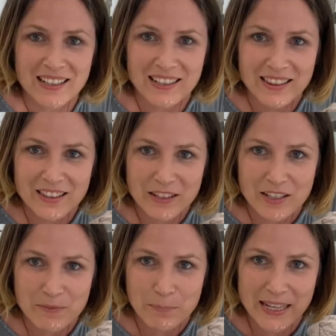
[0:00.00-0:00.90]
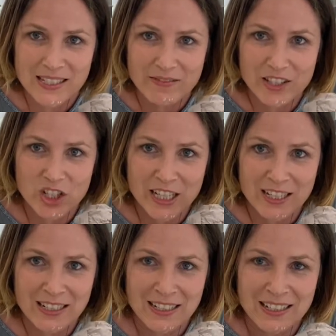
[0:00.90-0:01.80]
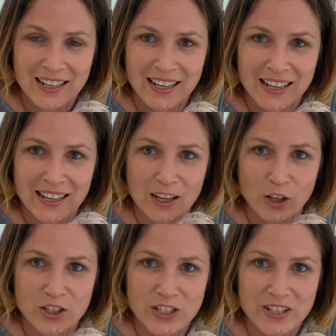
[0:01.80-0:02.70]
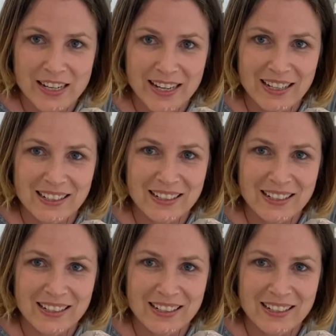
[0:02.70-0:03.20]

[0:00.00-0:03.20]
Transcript: the base of the chin onto the neck,